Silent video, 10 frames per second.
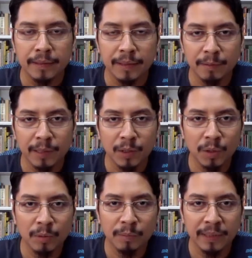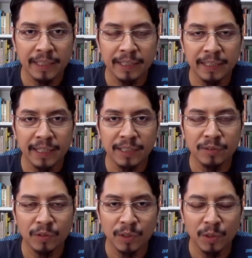Assalamualaikum and
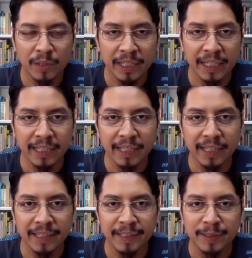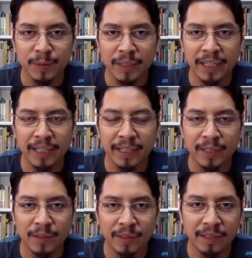thanks for tuning in. Today I
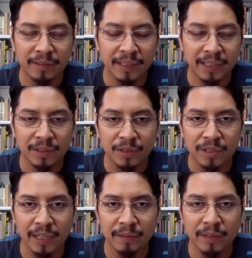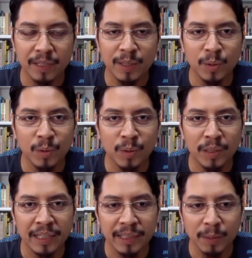thought I would like to share with you
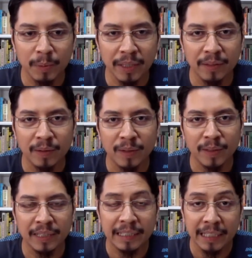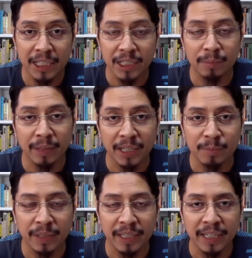a little bit on attention
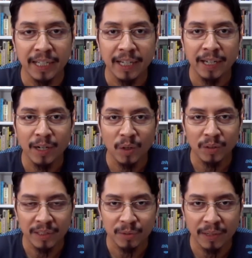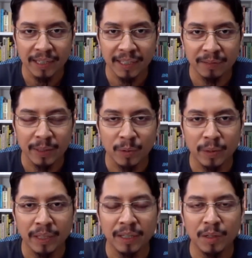management. All this while I've been
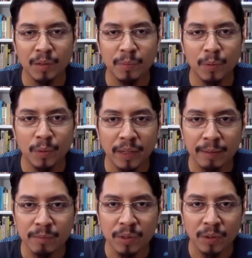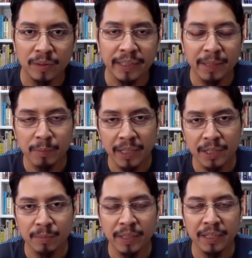doing a lot of programs on time
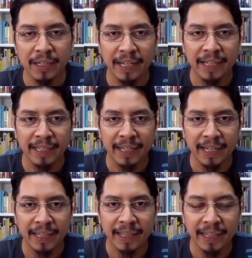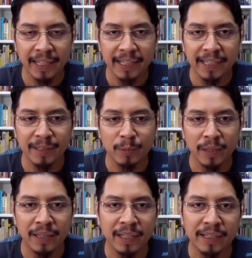management, and I think
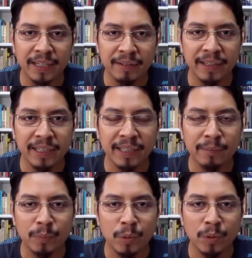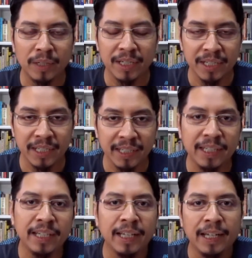with the current progression
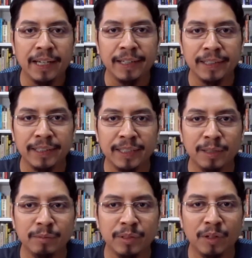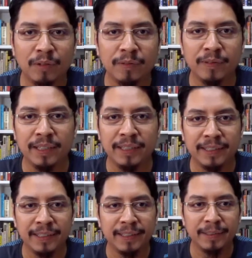in terms of the
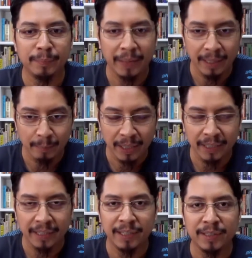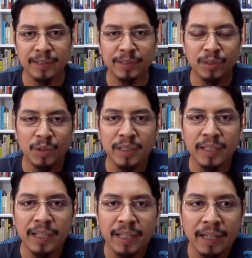pandemic and so on,
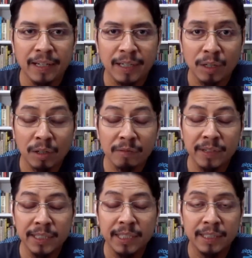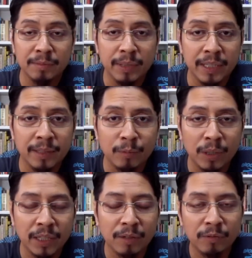a lot of us has been
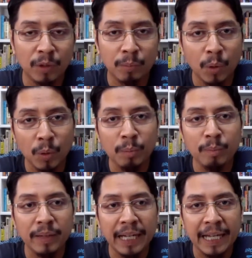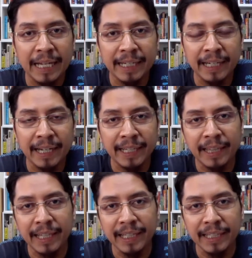working from home, and I
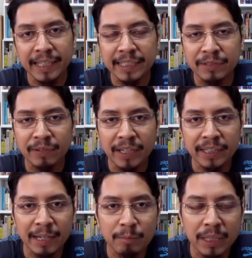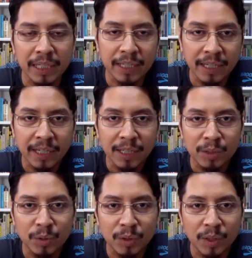think it's very timely
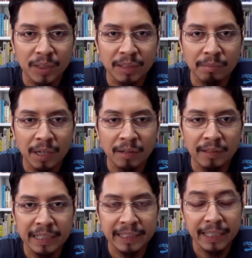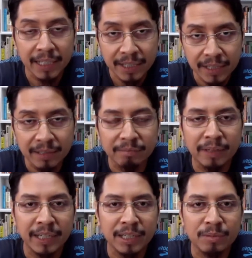to talk about attention
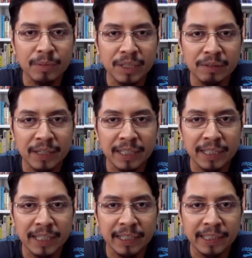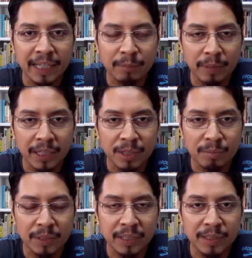management rather than time
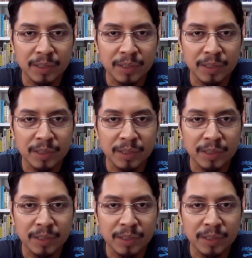management.